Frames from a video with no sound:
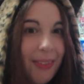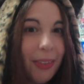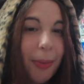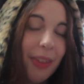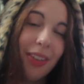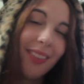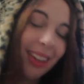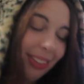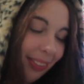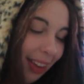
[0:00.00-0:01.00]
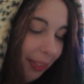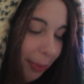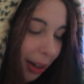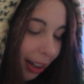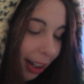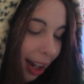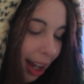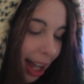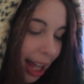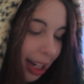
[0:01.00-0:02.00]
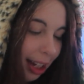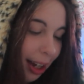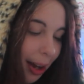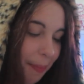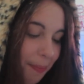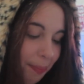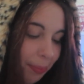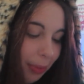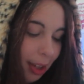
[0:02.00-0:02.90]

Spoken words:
Well, my family's from South America, and